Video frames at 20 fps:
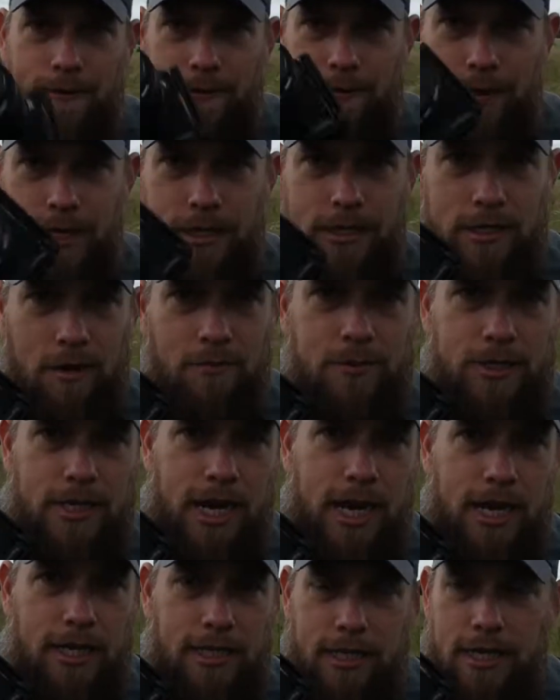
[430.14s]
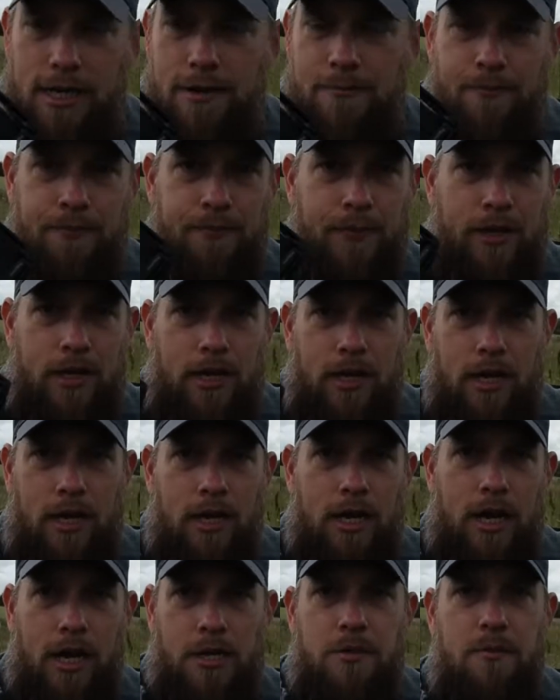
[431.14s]
this comes in handy.
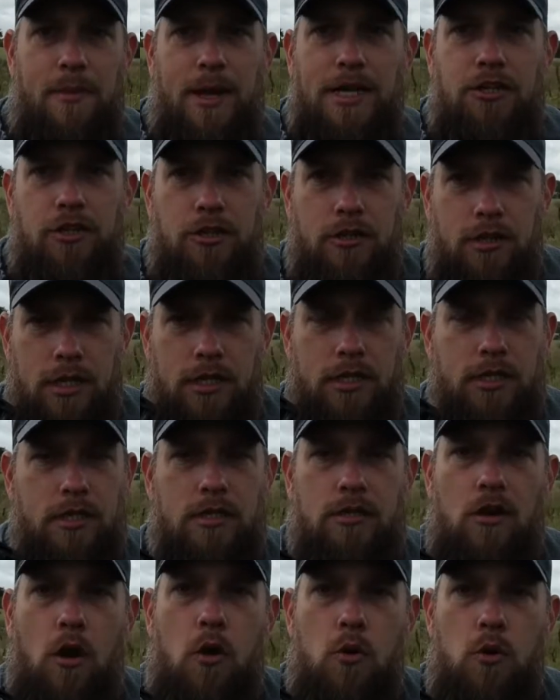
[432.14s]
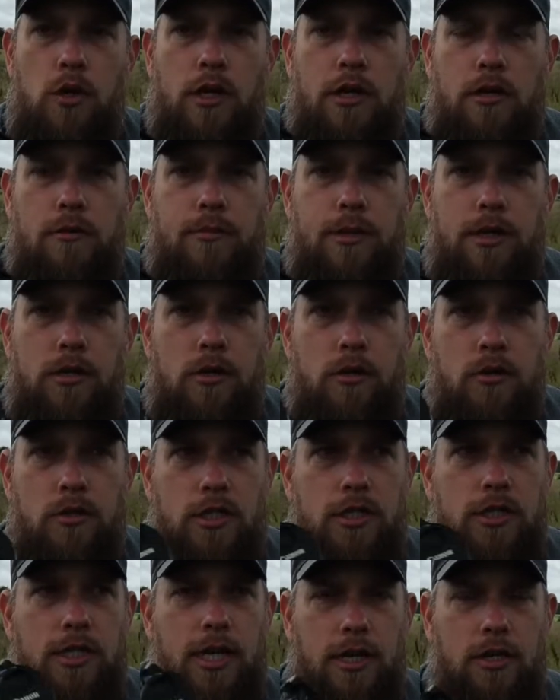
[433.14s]
Now, as I mentioned, this is only going to be
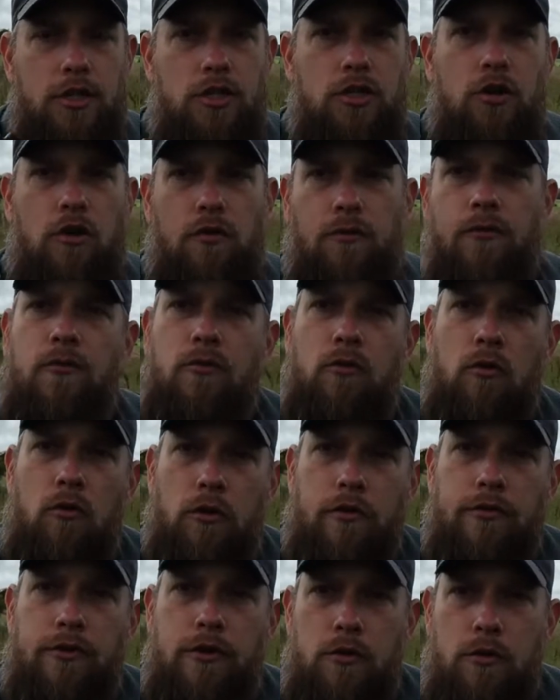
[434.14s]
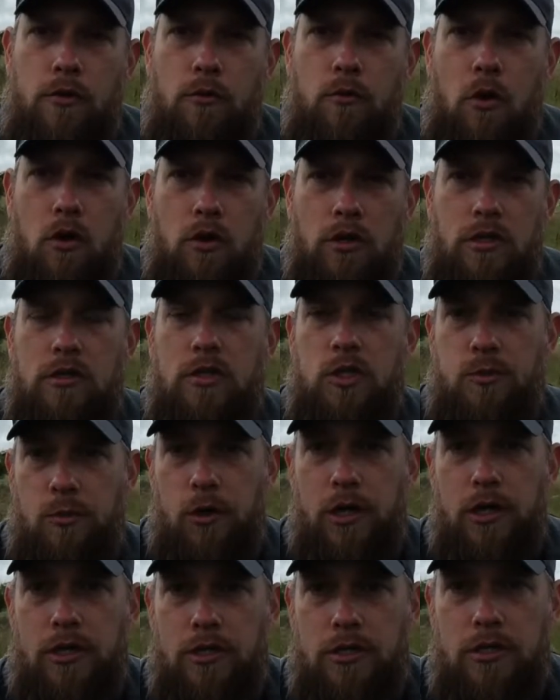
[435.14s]
used to take a shot for all of you that want
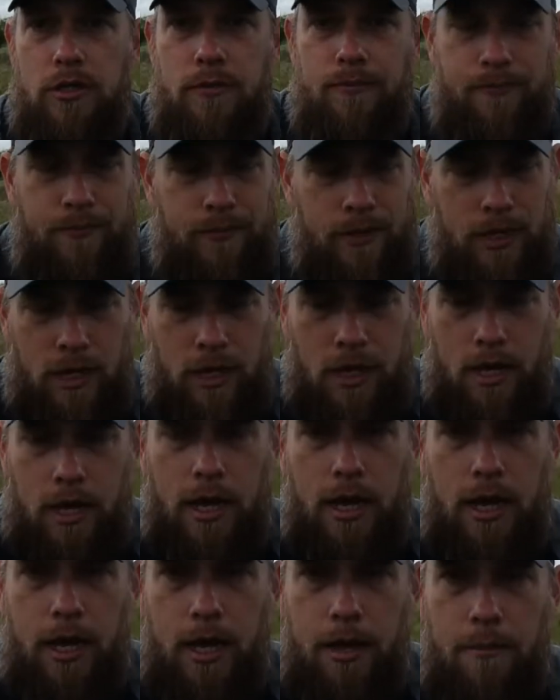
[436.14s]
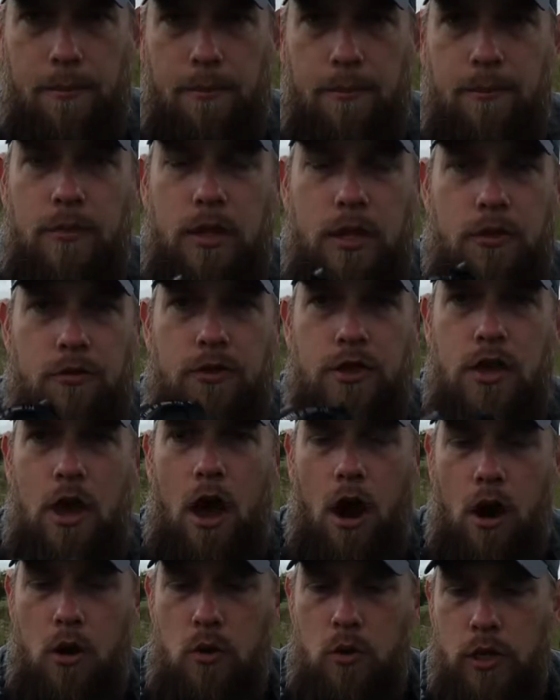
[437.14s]
spoilers. The
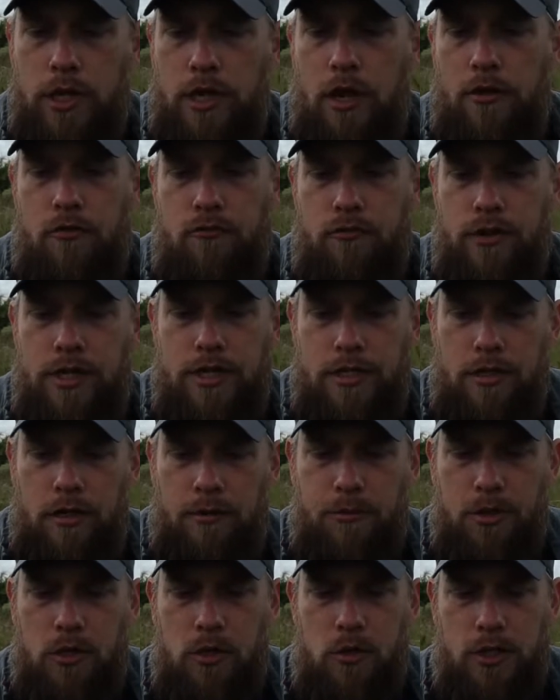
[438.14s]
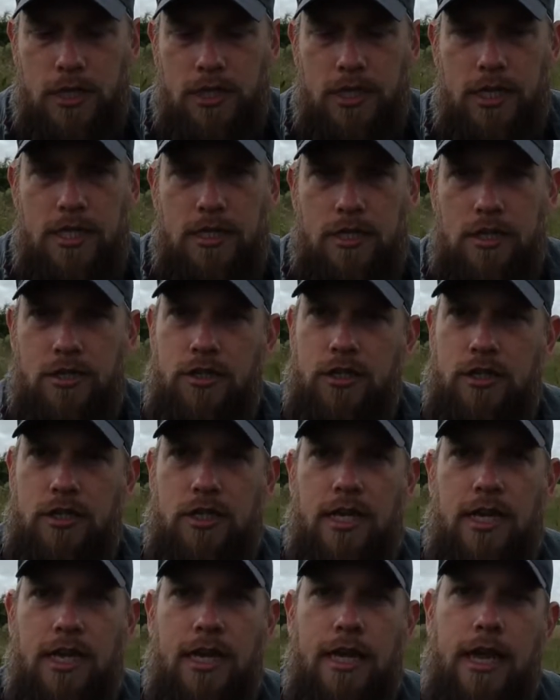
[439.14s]
only other reason I'm using this is just
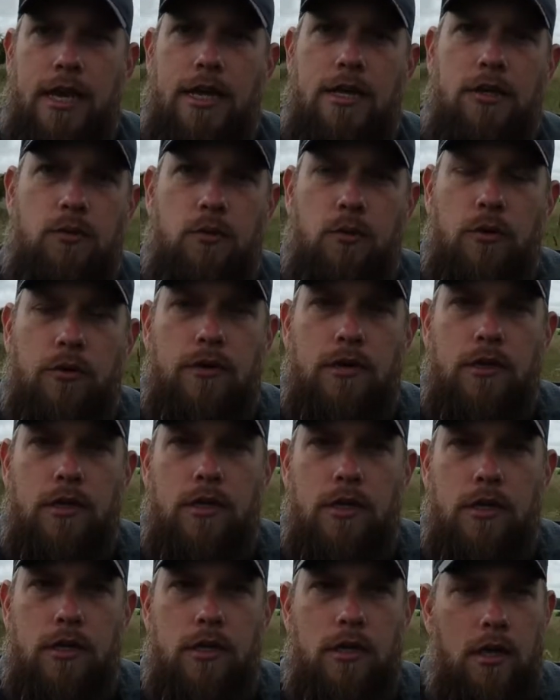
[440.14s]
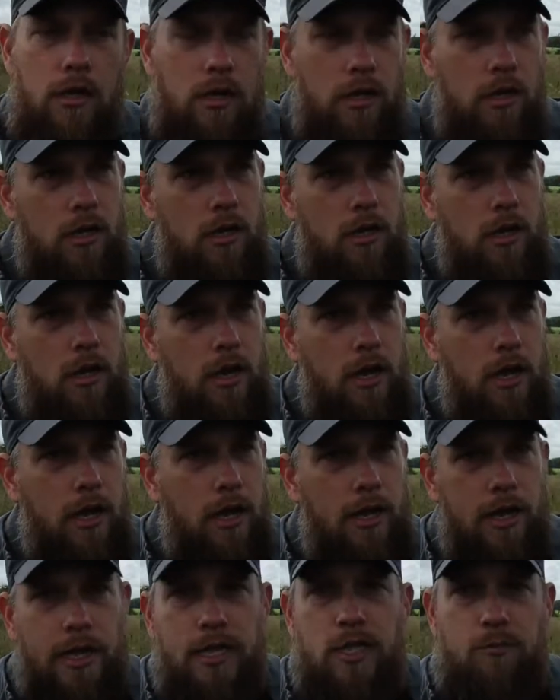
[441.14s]
to gauge what the
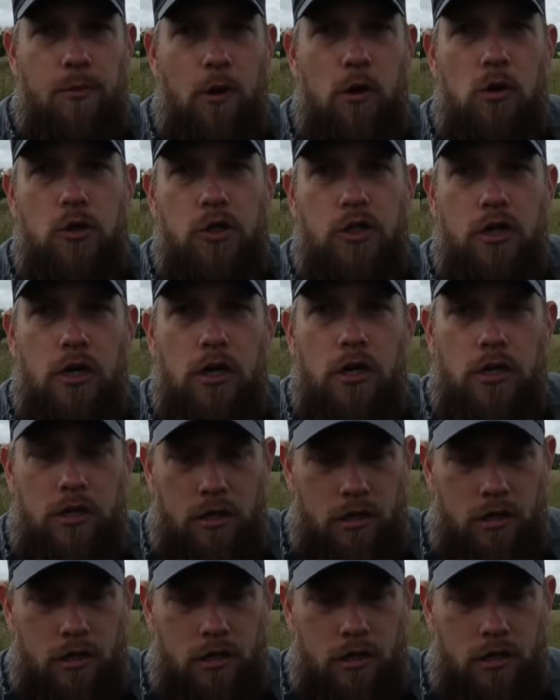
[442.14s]
exposure